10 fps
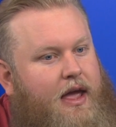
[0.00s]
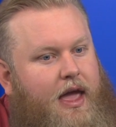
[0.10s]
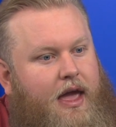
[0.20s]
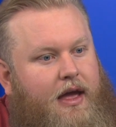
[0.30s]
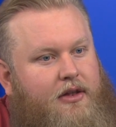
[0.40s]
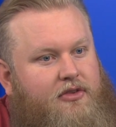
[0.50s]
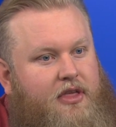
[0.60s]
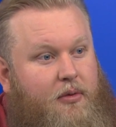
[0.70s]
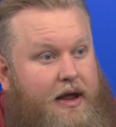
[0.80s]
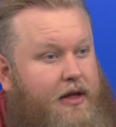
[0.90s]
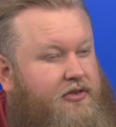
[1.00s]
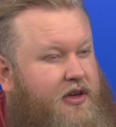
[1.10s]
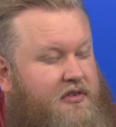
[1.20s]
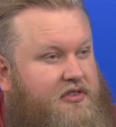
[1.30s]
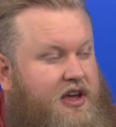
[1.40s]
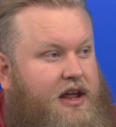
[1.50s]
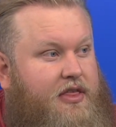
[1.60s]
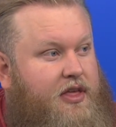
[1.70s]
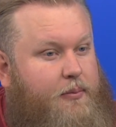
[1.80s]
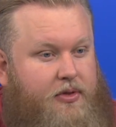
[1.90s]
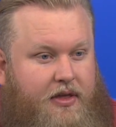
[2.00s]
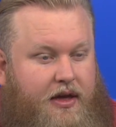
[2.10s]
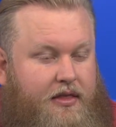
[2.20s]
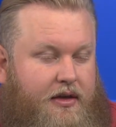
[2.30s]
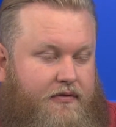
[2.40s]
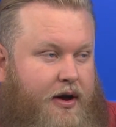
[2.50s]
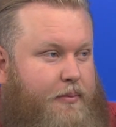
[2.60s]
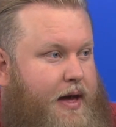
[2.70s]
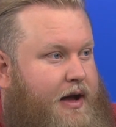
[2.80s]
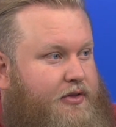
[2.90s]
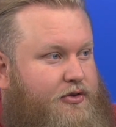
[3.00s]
and they were down 17, I think, but they, they fought back.